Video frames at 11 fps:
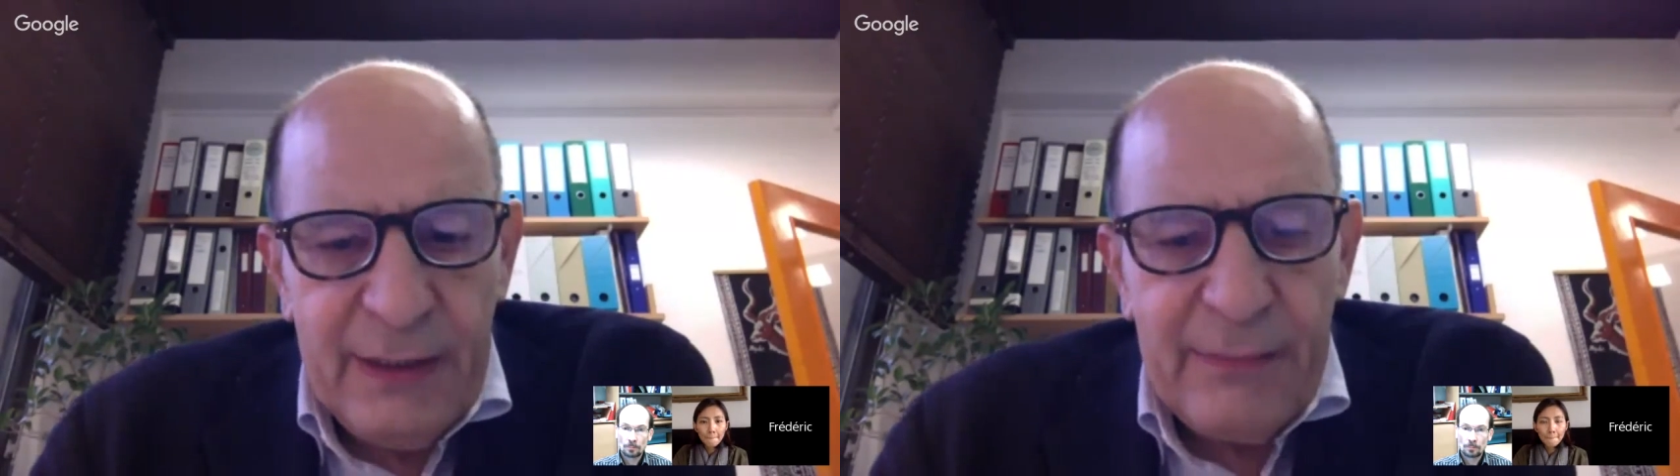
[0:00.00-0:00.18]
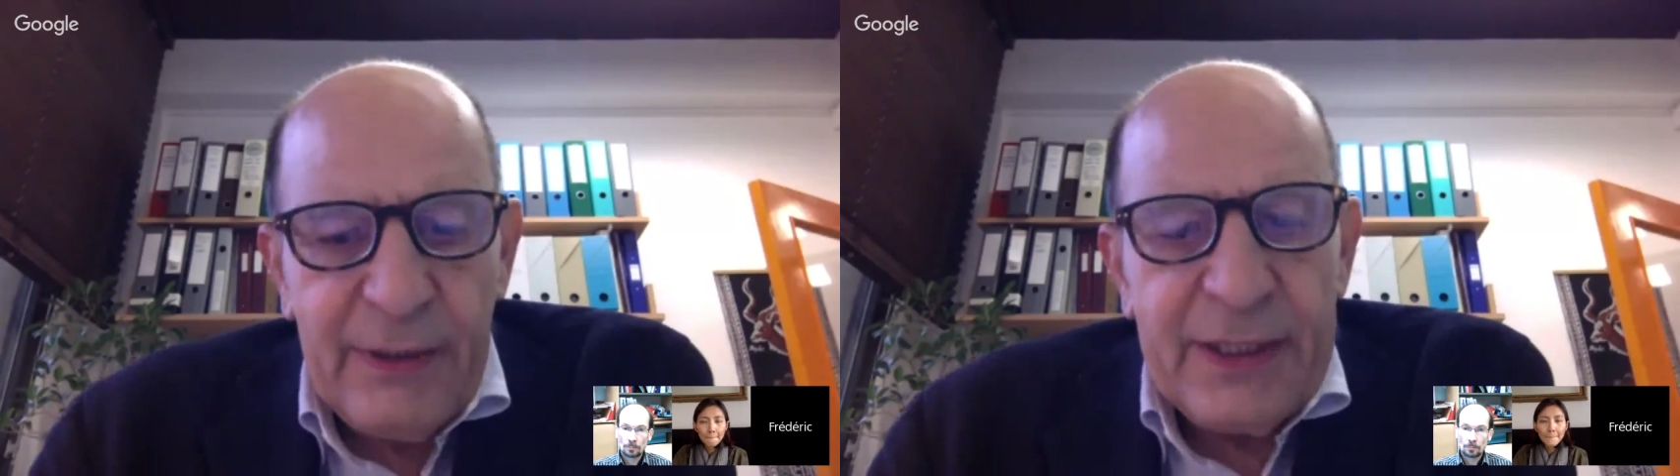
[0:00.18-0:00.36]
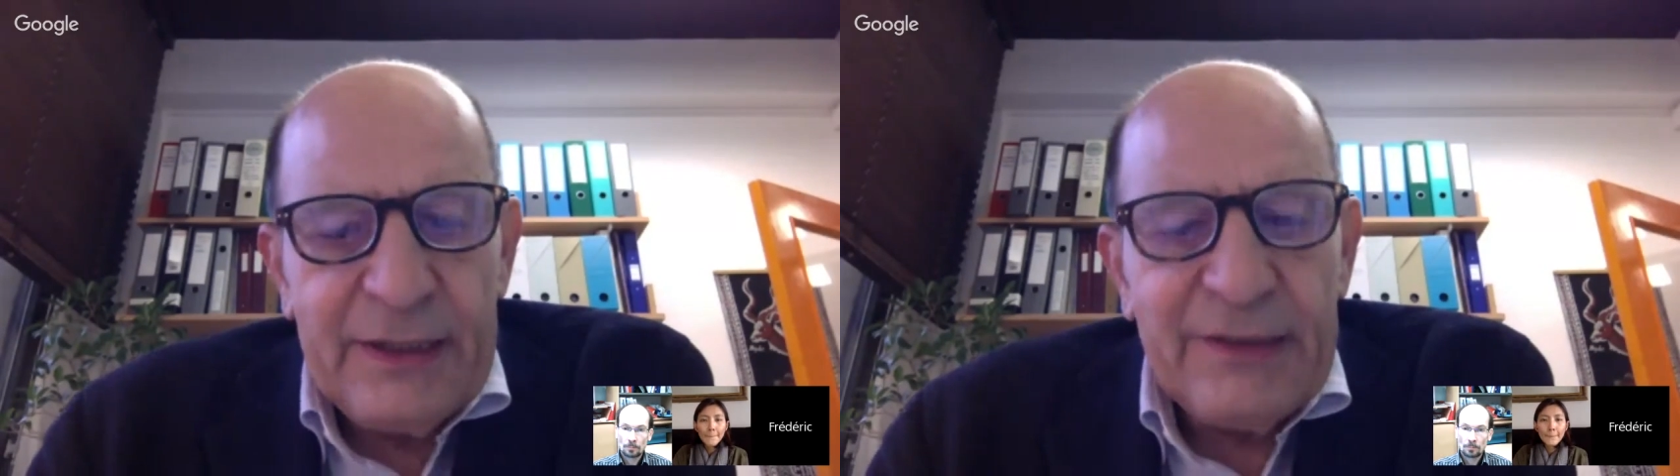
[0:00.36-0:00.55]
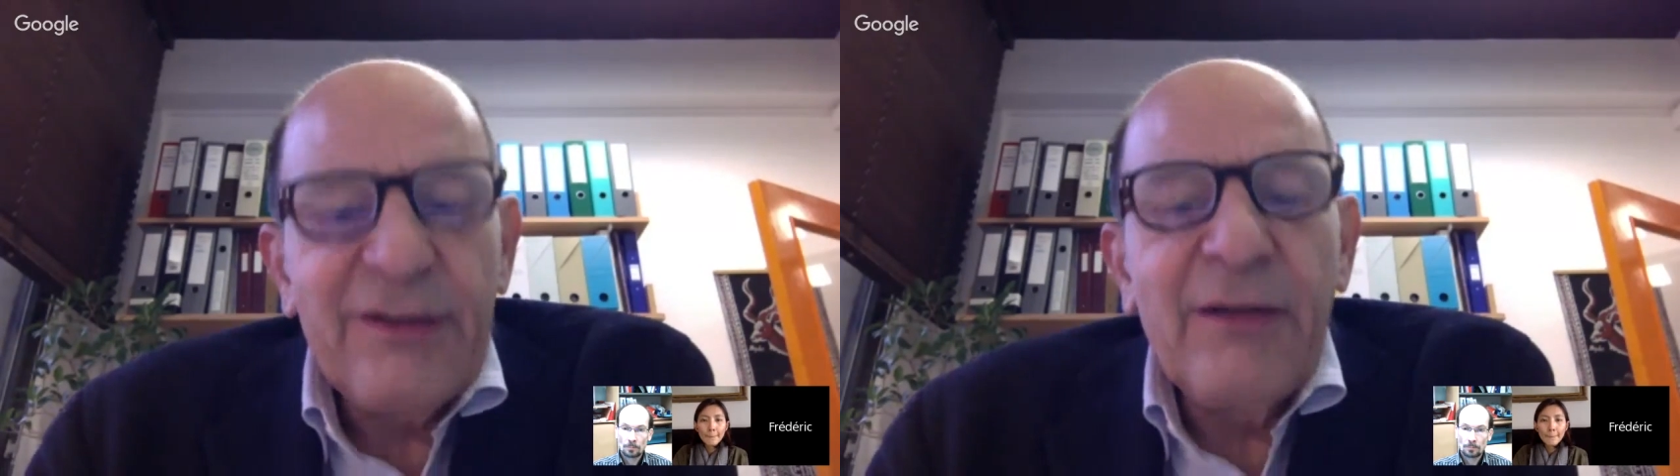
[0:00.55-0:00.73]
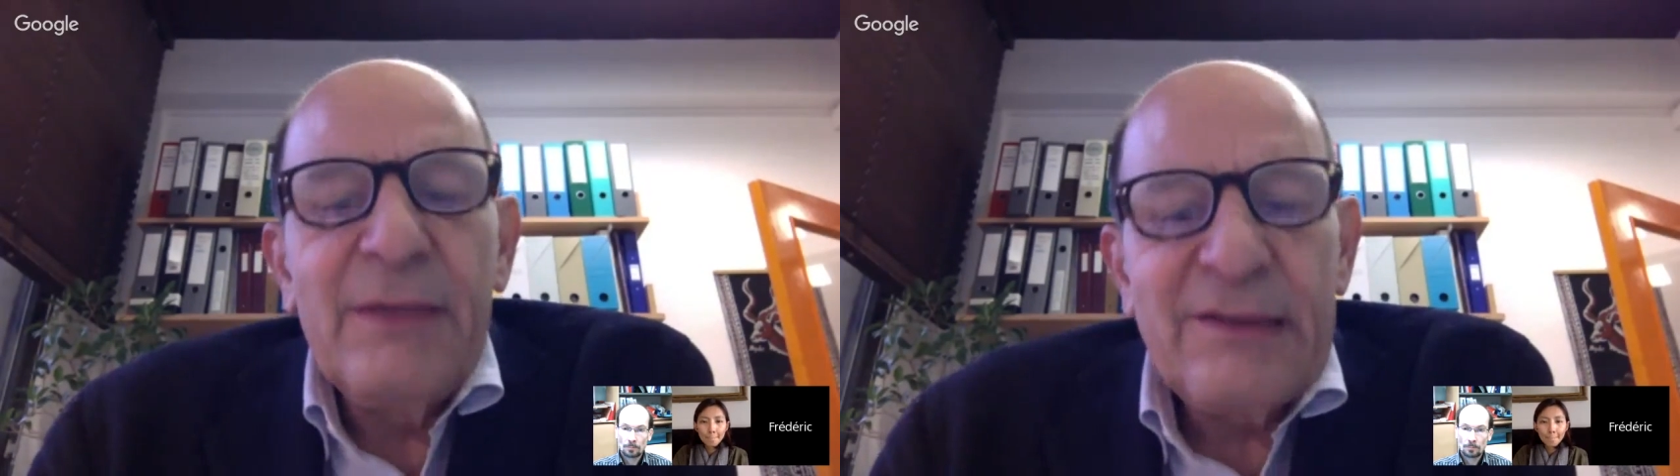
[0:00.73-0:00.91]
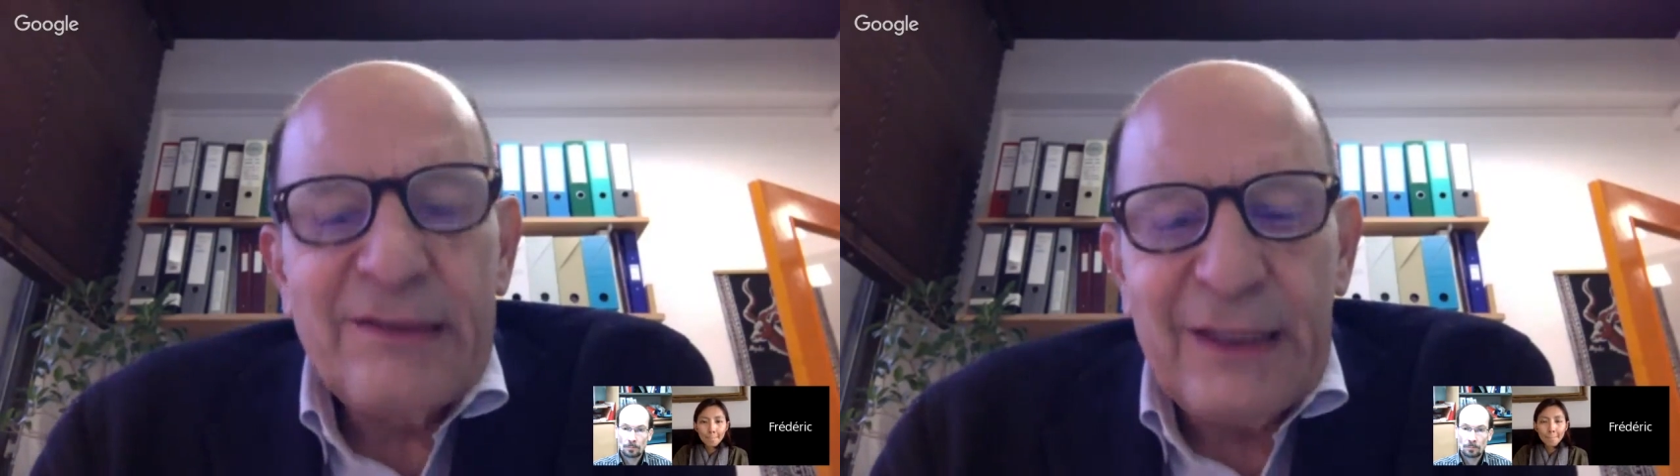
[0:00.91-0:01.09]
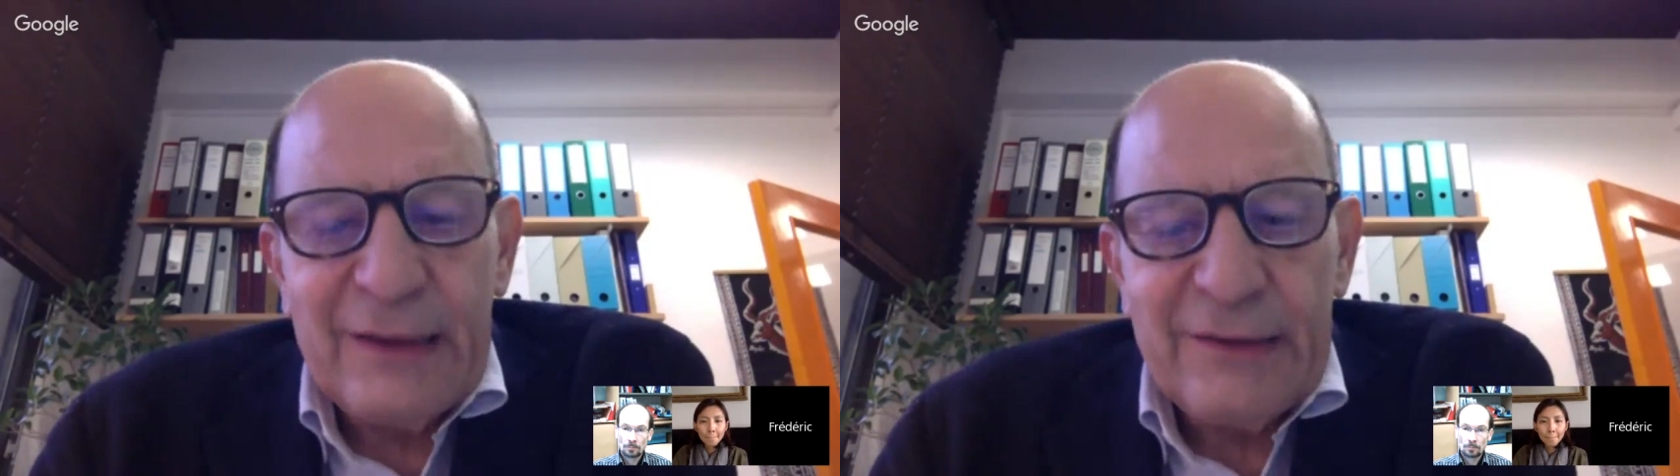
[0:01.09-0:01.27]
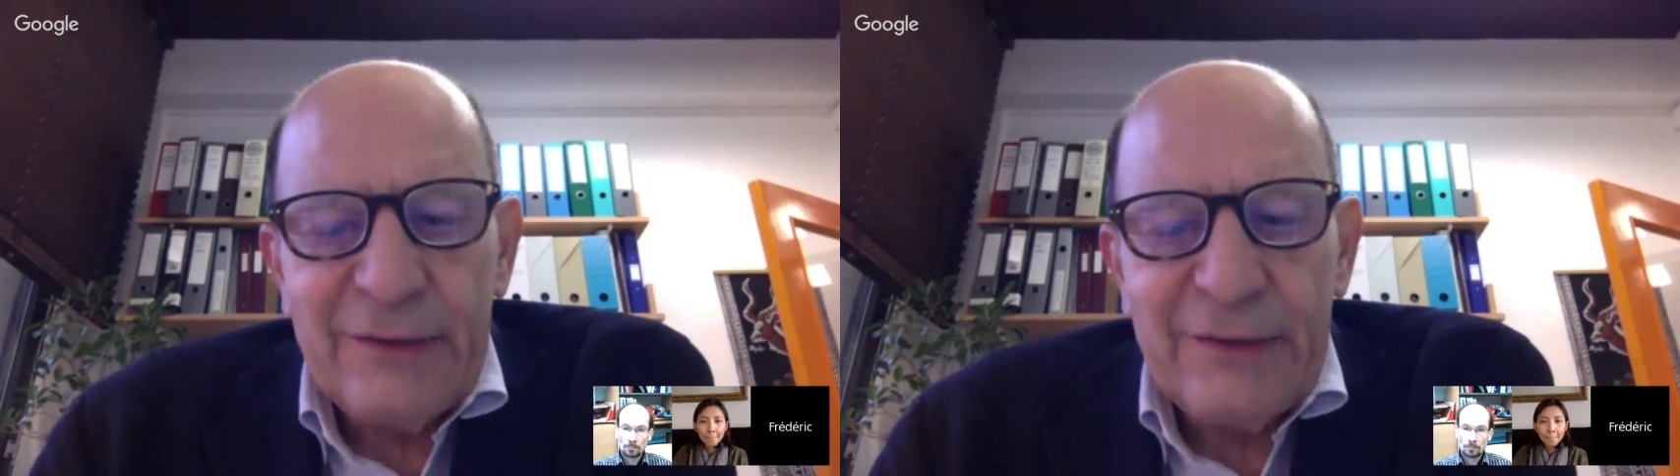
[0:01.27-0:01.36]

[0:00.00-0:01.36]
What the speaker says: But in some instance,